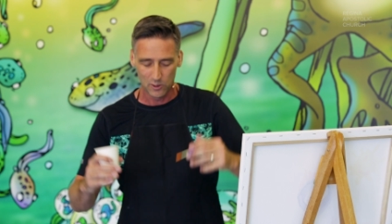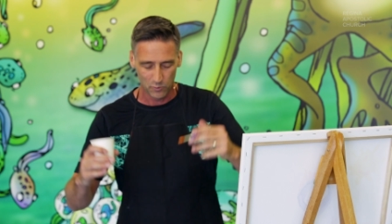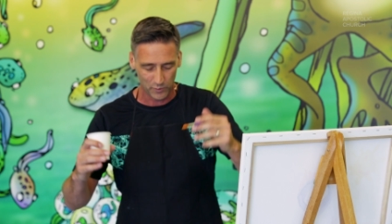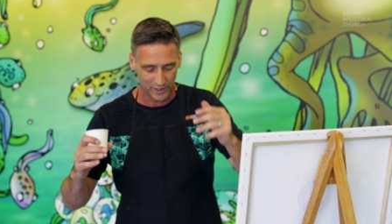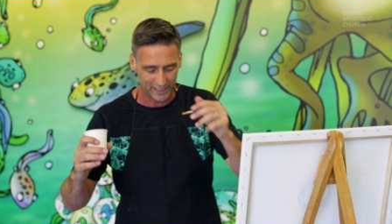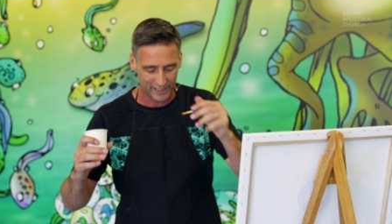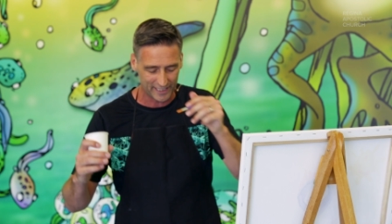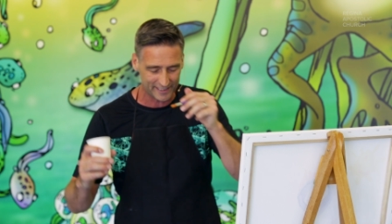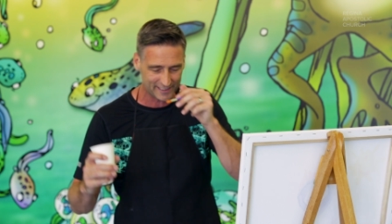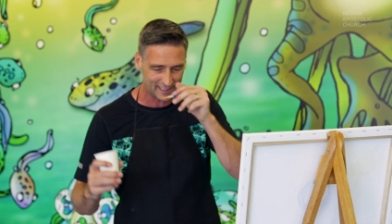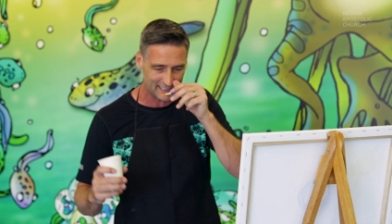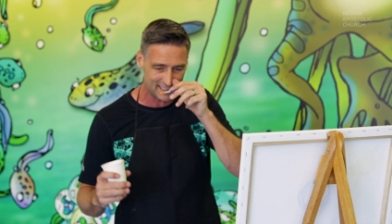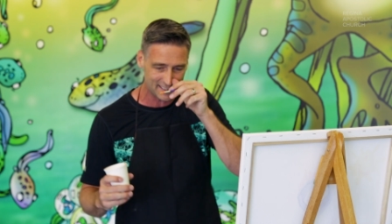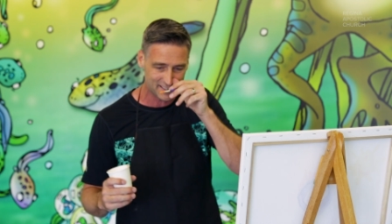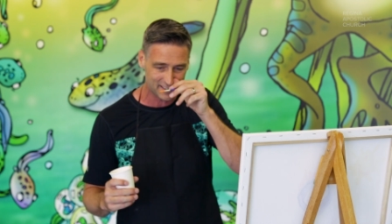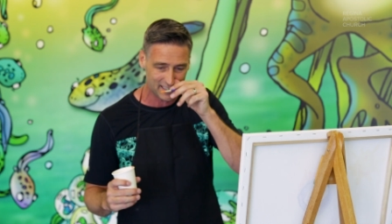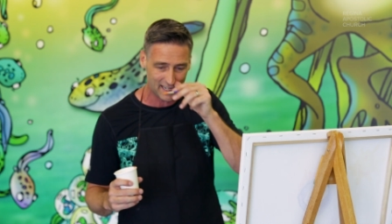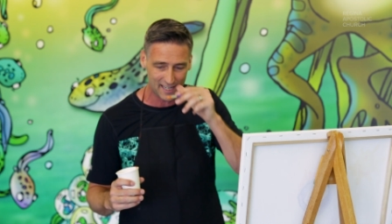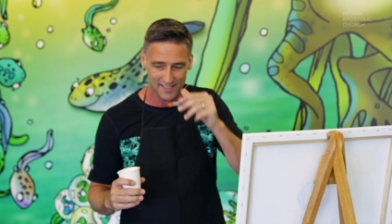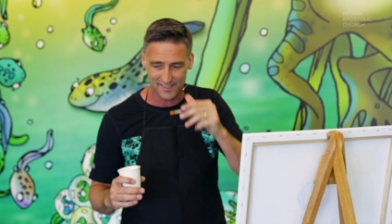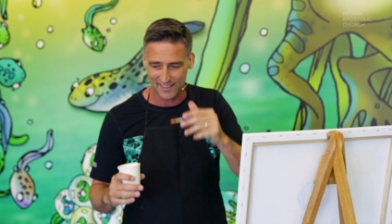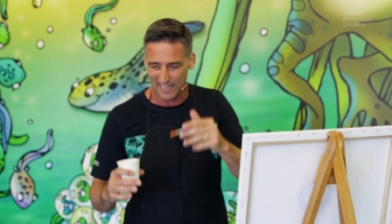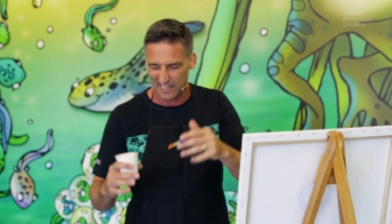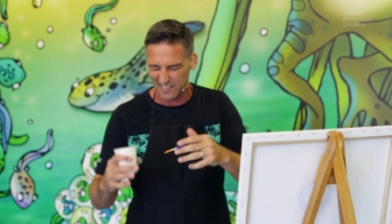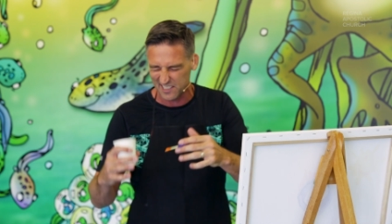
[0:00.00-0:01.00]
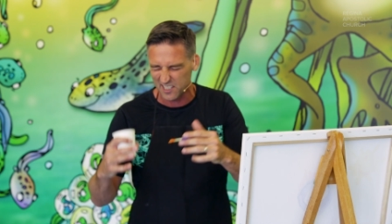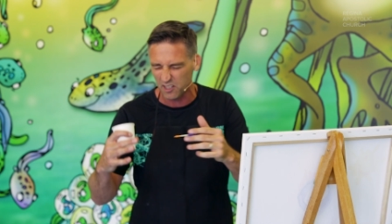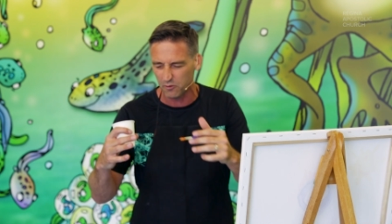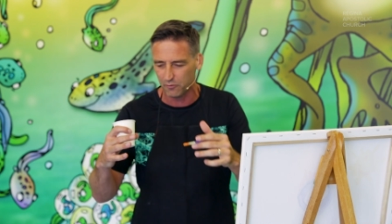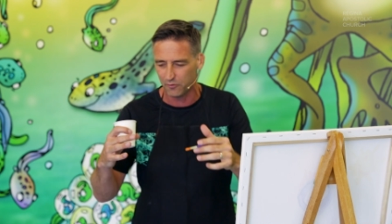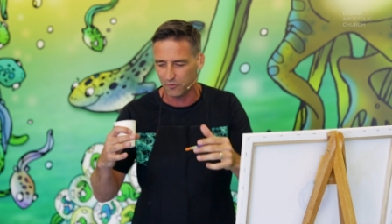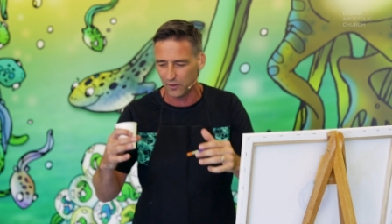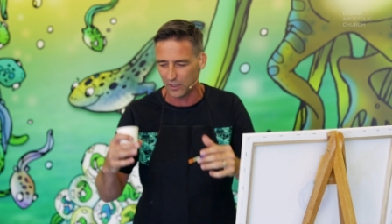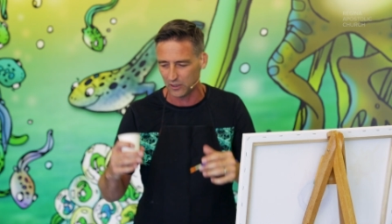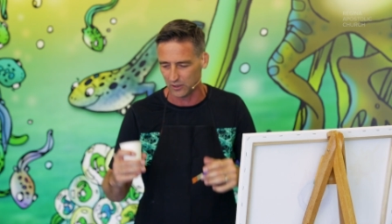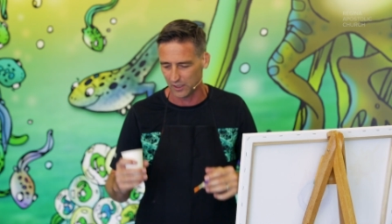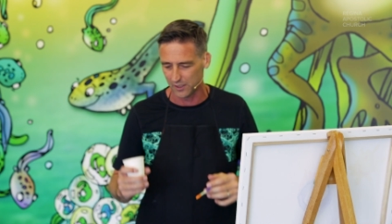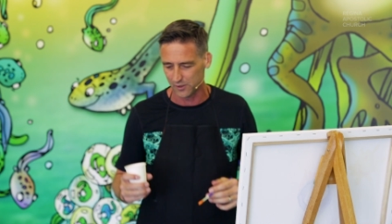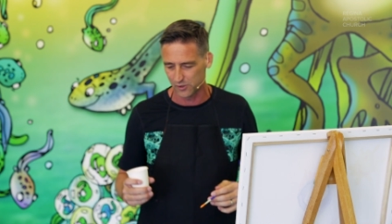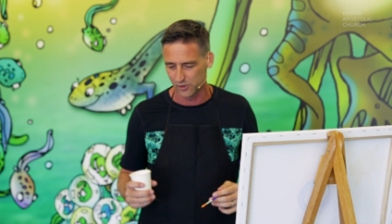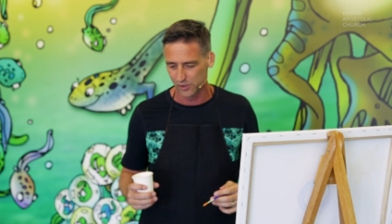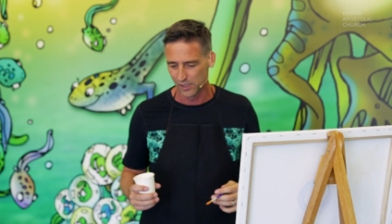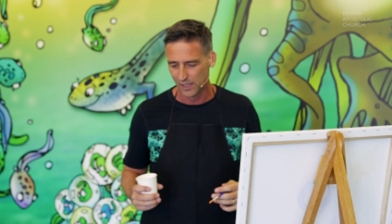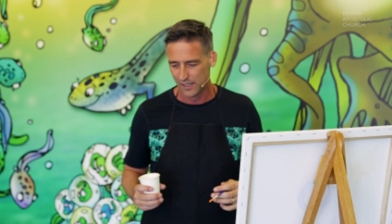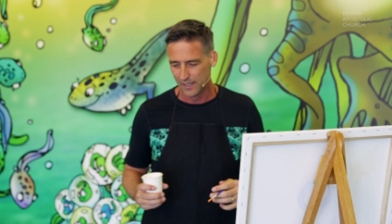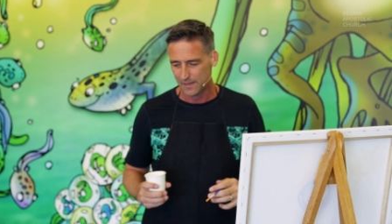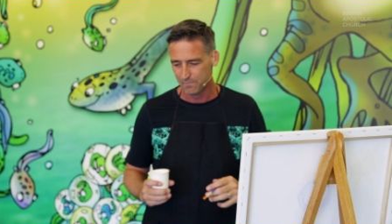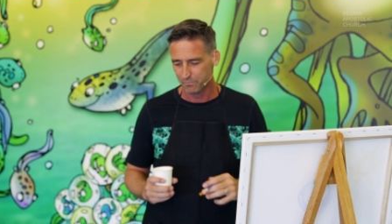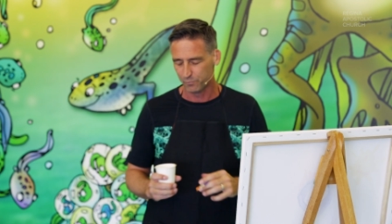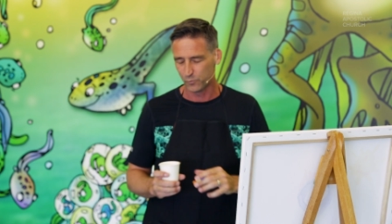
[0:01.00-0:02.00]
We get to this guy's town. It's a village.
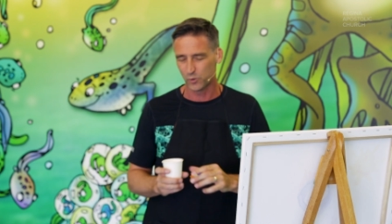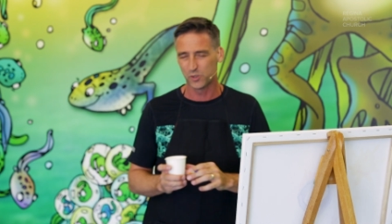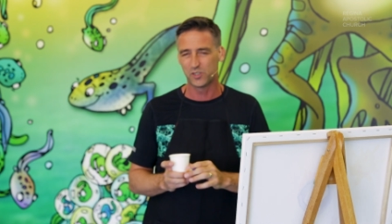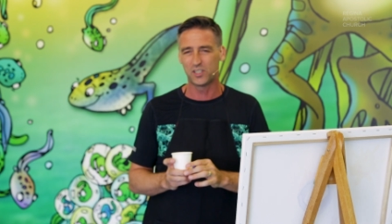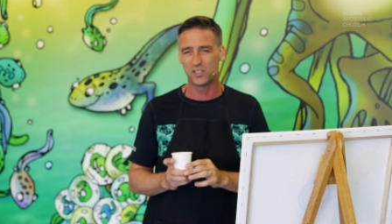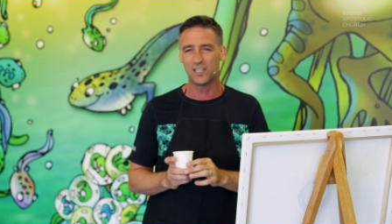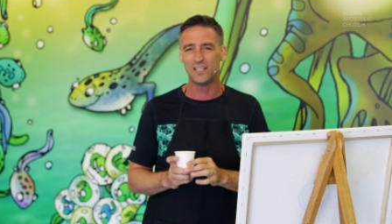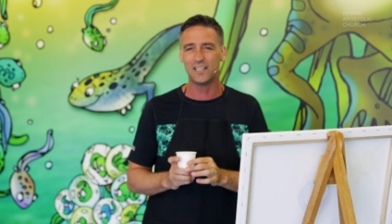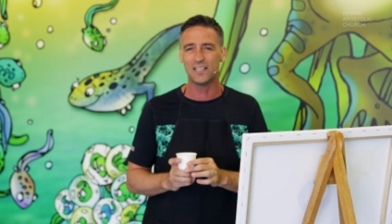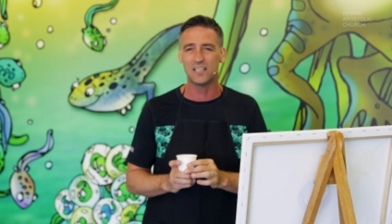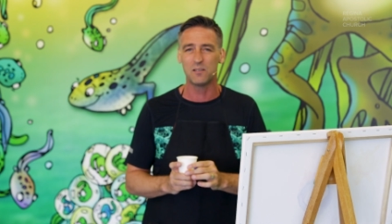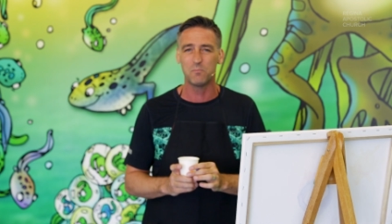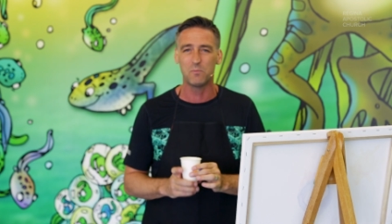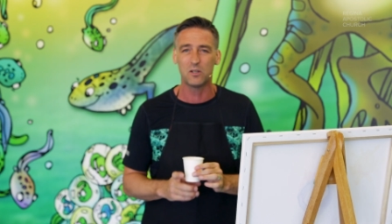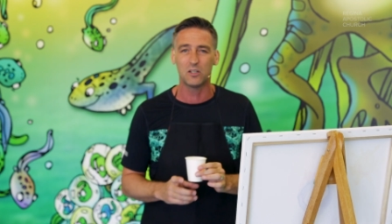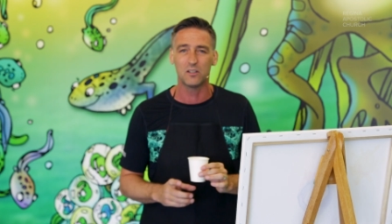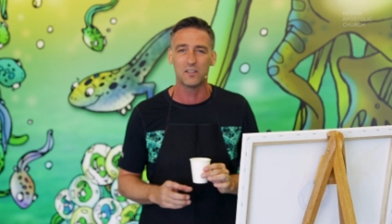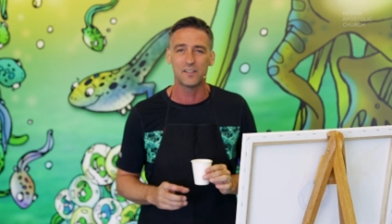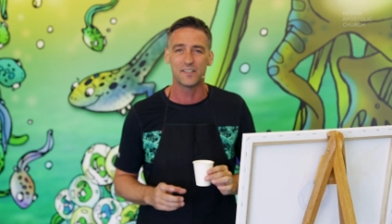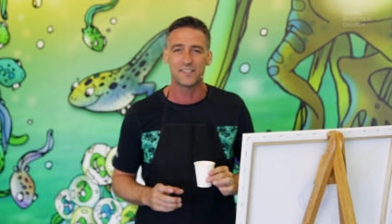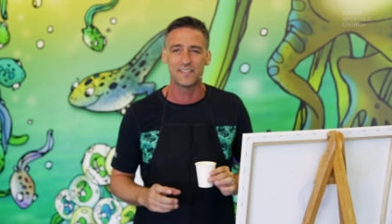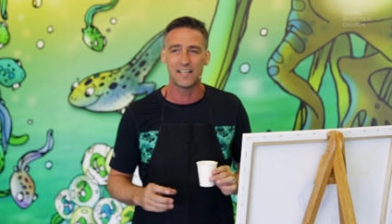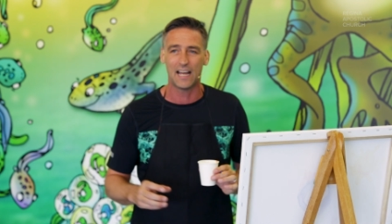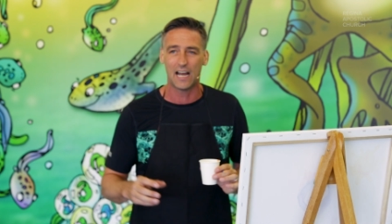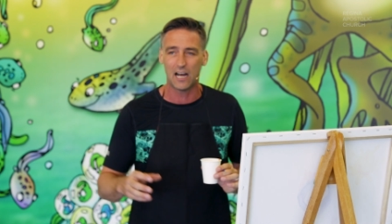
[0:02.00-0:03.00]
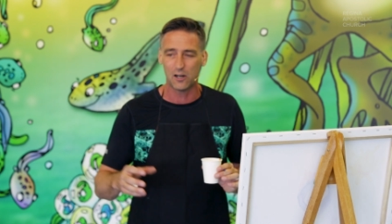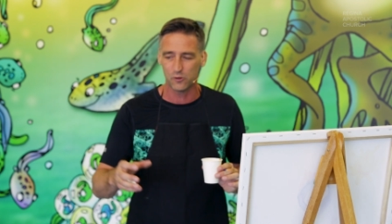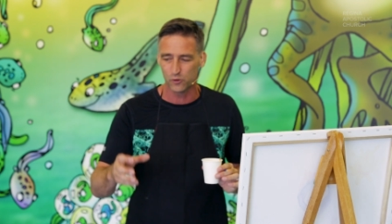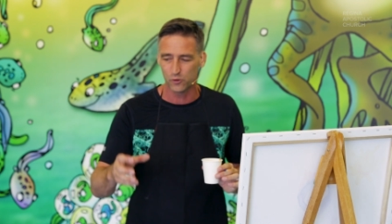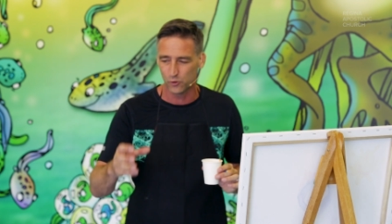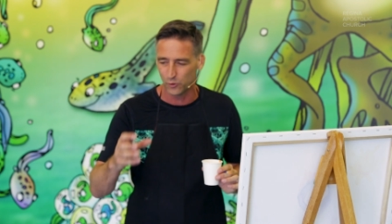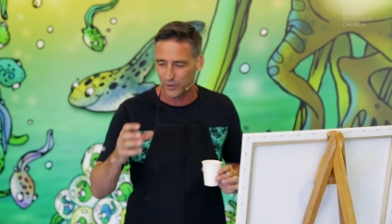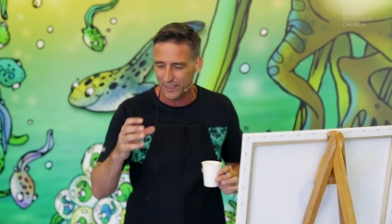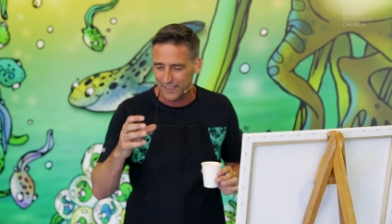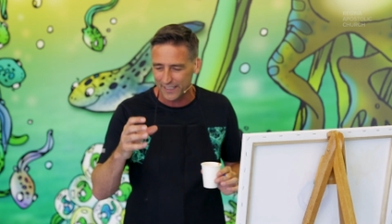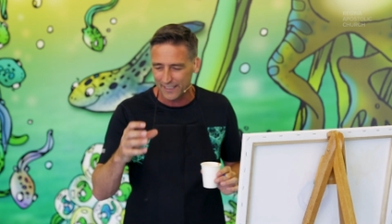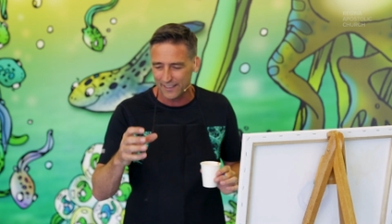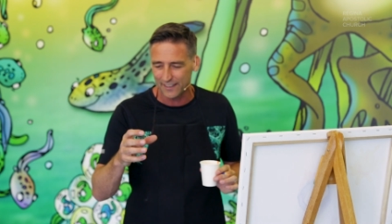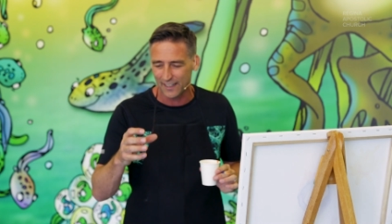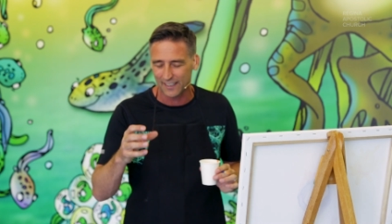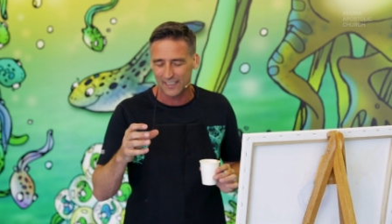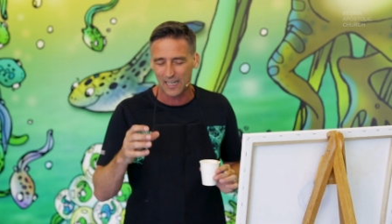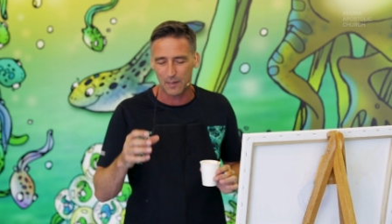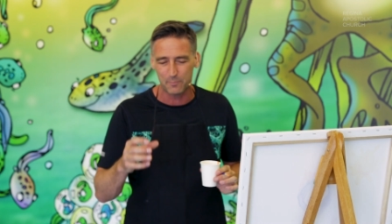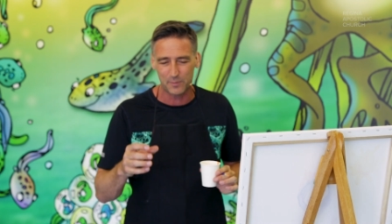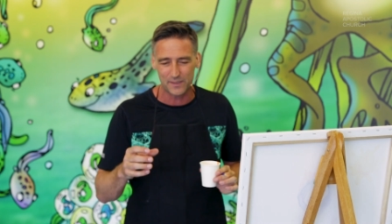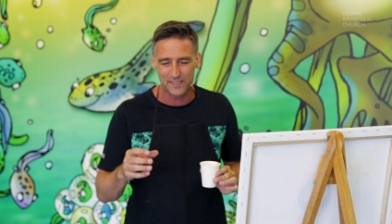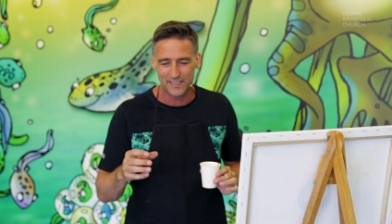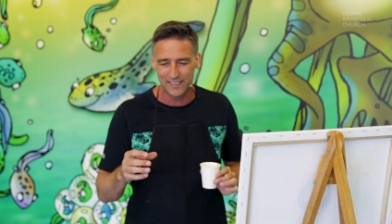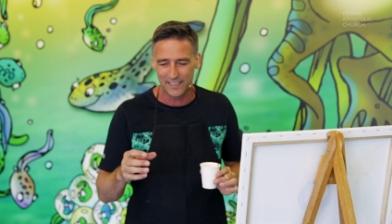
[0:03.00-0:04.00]
And they're sitting in the middle of the town drinking a
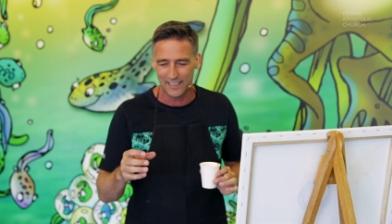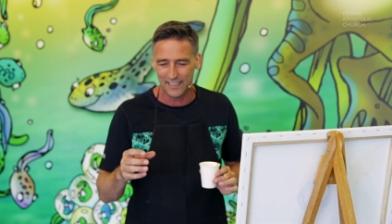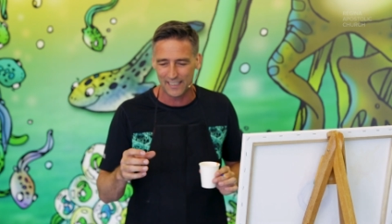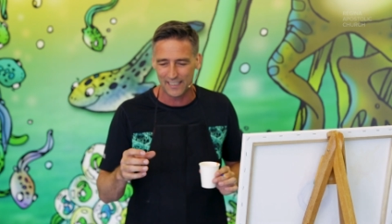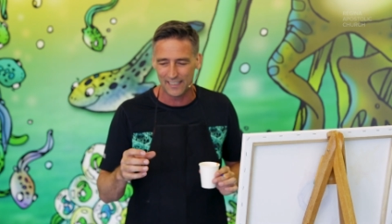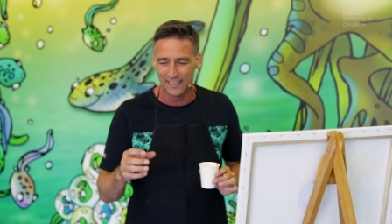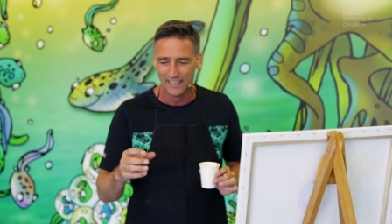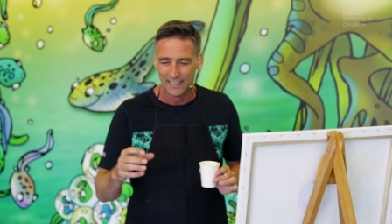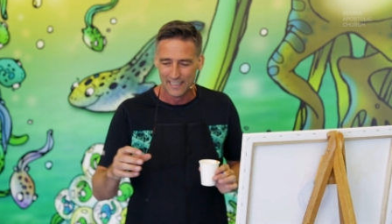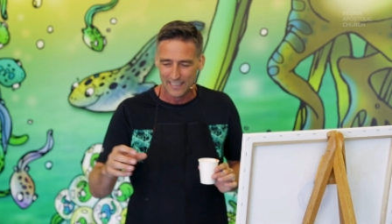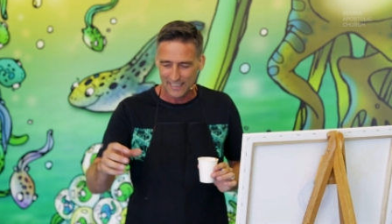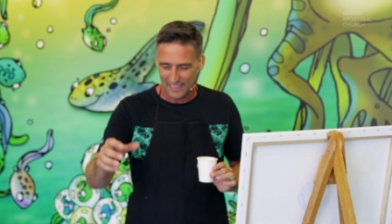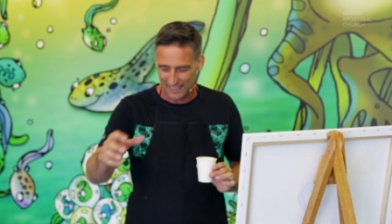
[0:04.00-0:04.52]
cup of tea